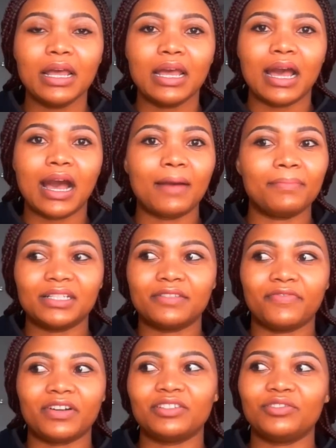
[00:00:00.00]
It's
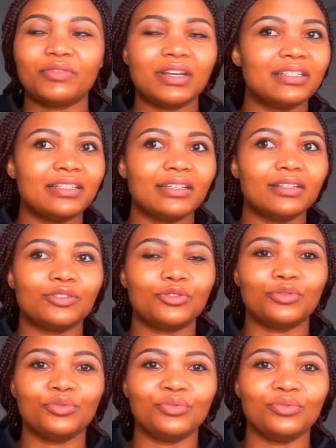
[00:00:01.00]
frustrating
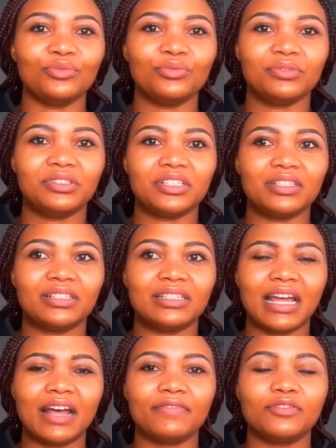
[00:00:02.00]
to just
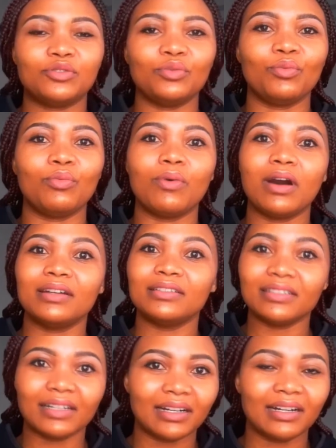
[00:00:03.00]
have to
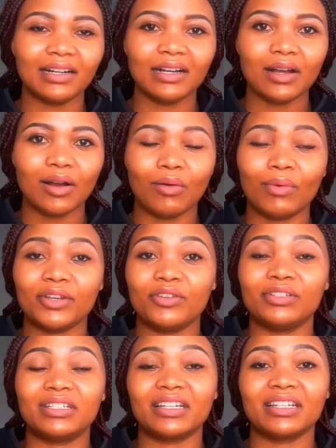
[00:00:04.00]
wonder what
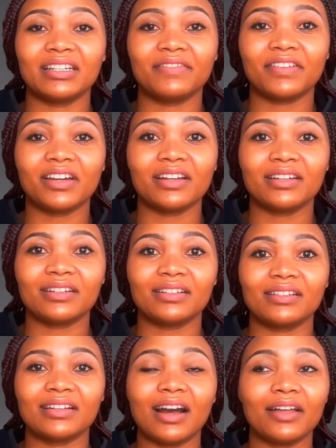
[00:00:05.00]
your significant
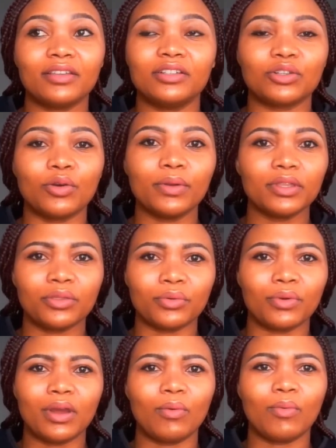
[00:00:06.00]
other is going through
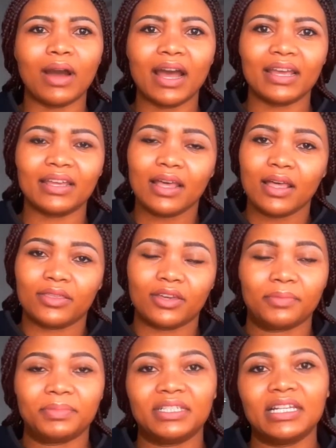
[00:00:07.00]
and why they're
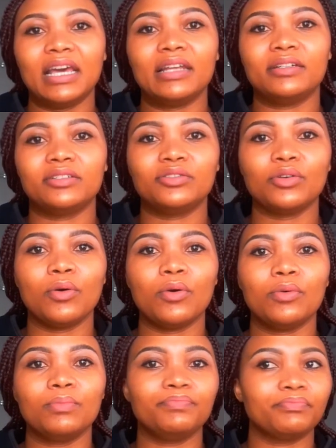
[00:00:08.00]
upset. So